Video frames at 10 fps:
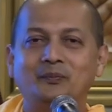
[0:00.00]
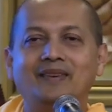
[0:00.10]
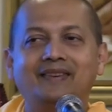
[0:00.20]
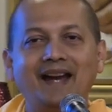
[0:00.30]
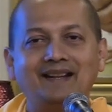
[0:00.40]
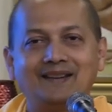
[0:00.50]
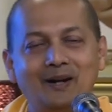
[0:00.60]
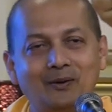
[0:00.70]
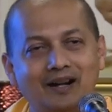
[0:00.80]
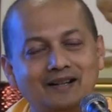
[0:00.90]
That
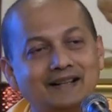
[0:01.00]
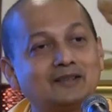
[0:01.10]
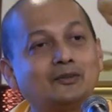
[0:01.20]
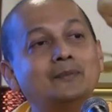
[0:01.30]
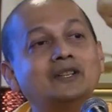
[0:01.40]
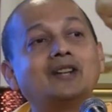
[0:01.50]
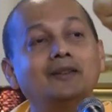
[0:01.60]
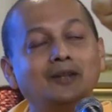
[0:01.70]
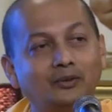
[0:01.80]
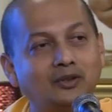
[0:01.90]
thou art. That's from the
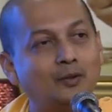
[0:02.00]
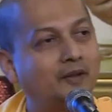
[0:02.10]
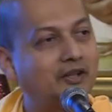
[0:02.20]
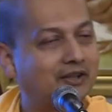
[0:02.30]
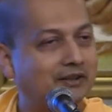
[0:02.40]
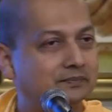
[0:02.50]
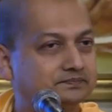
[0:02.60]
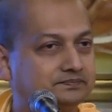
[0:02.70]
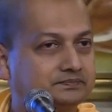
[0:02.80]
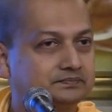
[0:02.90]
Chandogya Upanishad.
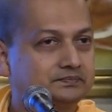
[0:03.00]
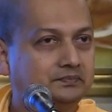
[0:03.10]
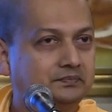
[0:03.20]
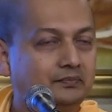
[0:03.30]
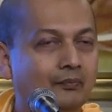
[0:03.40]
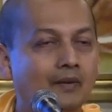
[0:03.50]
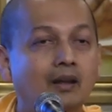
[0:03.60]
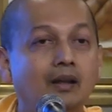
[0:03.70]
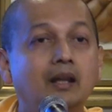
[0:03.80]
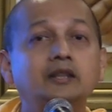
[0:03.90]

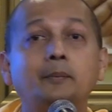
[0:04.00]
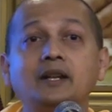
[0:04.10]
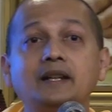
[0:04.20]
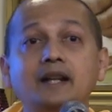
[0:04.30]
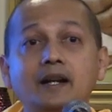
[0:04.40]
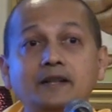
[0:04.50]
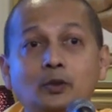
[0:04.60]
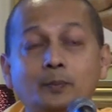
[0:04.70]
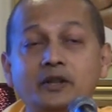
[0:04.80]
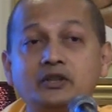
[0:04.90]
In the
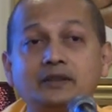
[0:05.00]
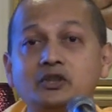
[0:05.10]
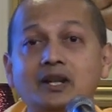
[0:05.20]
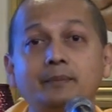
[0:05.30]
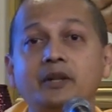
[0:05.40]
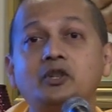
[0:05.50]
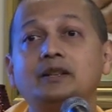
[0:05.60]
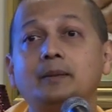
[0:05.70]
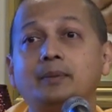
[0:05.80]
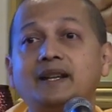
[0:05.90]
Brihadaranyaka Upanishad, which I
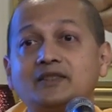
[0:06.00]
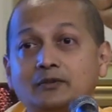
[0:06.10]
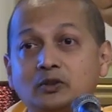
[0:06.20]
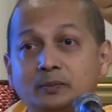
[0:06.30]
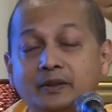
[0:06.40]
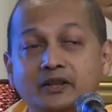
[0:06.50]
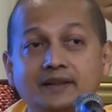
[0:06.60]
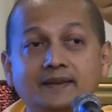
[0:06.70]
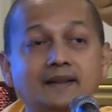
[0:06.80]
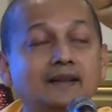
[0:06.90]
mentioned, the biggest of the
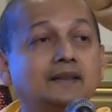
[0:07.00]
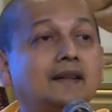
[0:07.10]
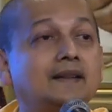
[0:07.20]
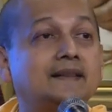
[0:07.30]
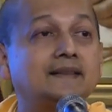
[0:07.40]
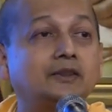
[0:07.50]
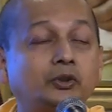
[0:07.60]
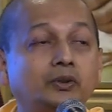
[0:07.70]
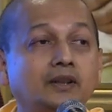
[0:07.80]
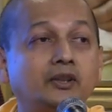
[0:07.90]
Upanishads, there is
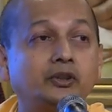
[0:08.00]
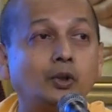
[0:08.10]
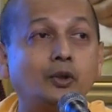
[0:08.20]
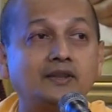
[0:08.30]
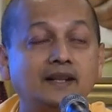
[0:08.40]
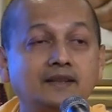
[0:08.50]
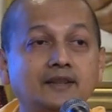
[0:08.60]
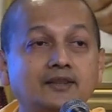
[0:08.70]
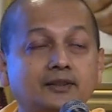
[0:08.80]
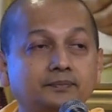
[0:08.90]
this short
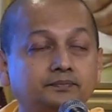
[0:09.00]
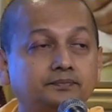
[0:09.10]
sentence.